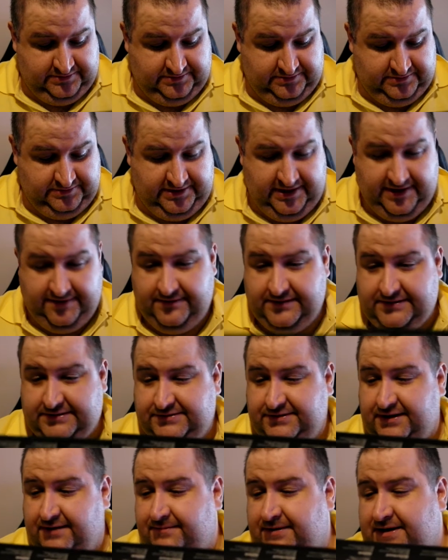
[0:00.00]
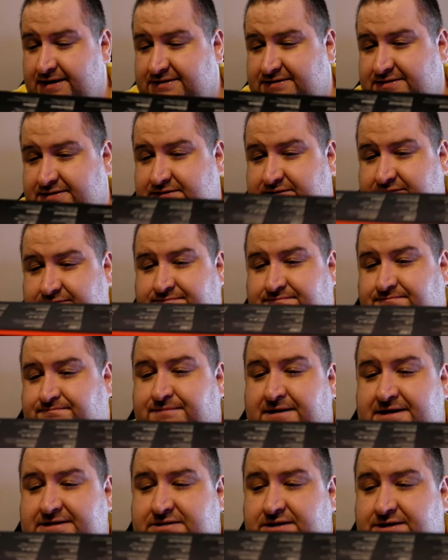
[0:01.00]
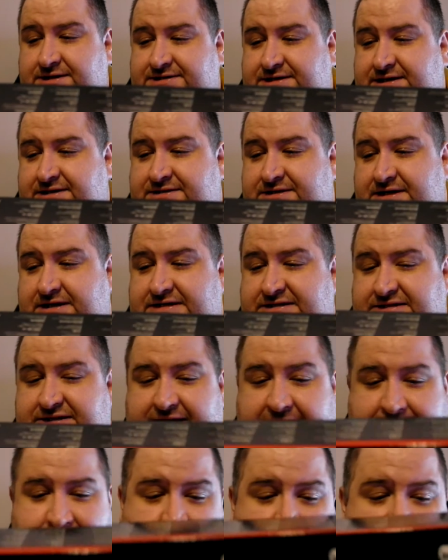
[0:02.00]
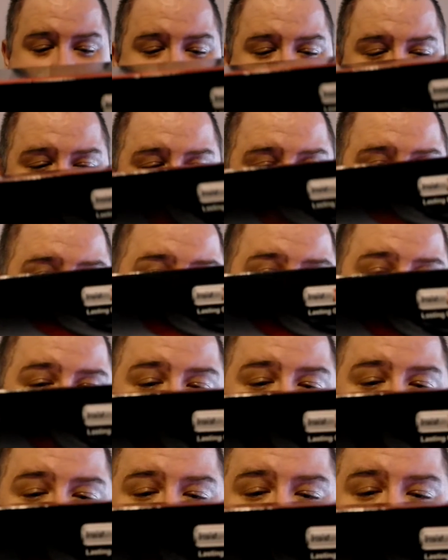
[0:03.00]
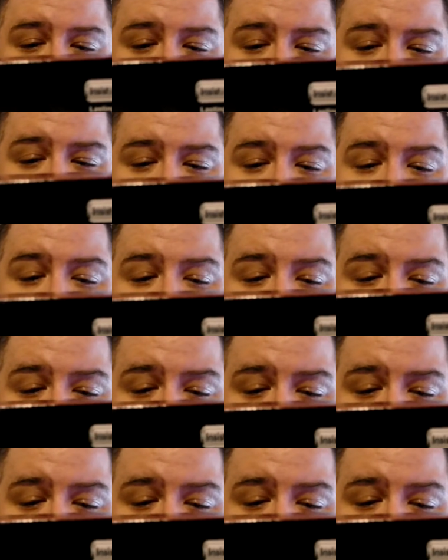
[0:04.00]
Yeah, I mean it's basically it's a gaming board, so it's designed to do more